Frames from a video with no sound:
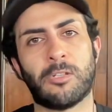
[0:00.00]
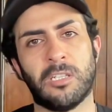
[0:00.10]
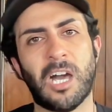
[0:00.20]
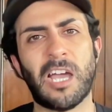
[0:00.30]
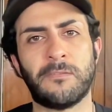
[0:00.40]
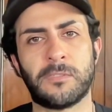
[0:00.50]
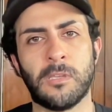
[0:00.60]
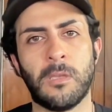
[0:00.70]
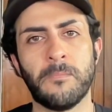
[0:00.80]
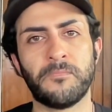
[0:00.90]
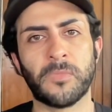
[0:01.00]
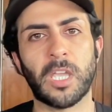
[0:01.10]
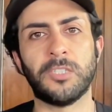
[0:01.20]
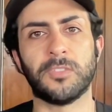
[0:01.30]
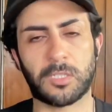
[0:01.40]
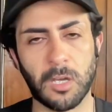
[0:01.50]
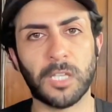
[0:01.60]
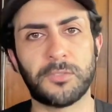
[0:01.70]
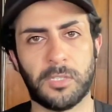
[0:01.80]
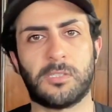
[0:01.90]
lives in the
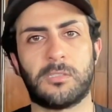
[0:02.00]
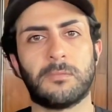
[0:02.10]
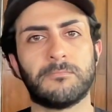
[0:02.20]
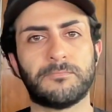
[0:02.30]
context